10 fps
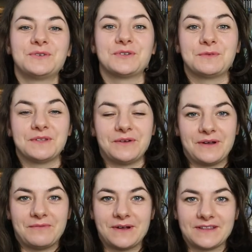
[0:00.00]
group that
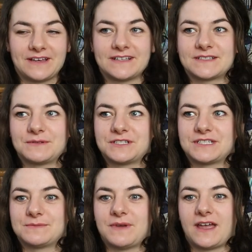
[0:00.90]
went with us, which
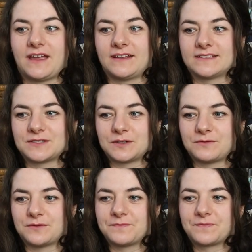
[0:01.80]
is my sort
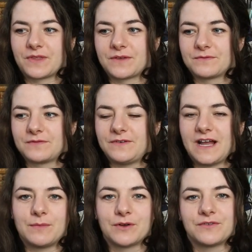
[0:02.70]
of
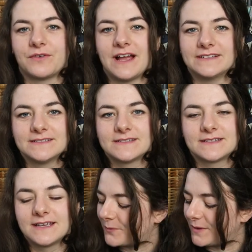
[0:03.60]
fiber
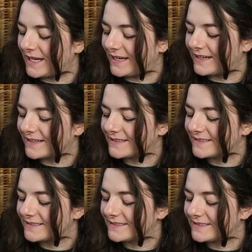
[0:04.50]
friends, we
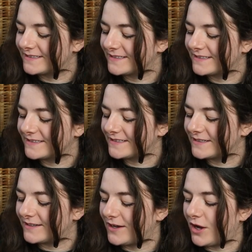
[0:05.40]

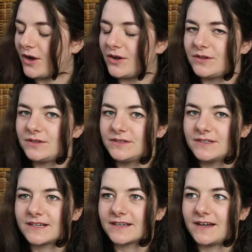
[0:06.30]

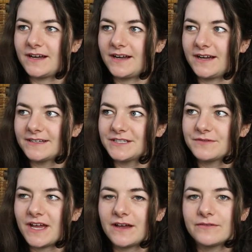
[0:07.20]
all kind
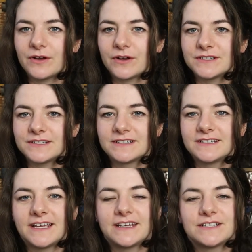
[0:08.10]
of have our
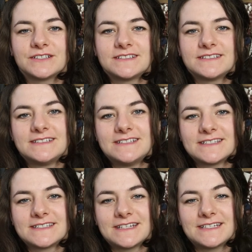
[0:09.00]
like
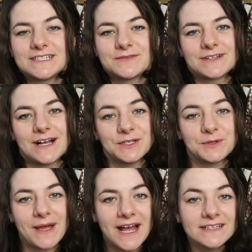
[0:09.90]
distinctive
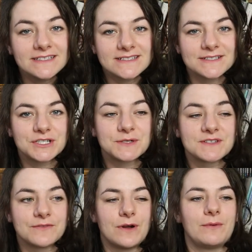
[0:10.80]
color palettes in
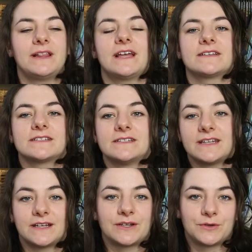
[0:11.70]
terms of what we like to
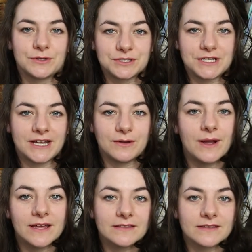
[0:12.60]
knit and crochet
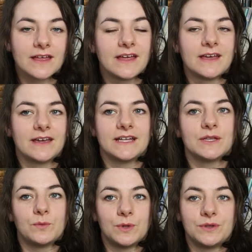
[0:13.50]
with and
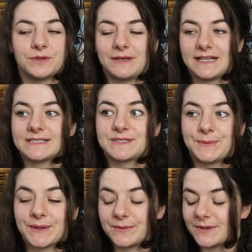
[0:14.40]
the wool that we like to
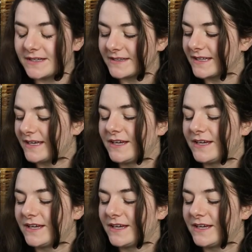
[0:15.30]
work with.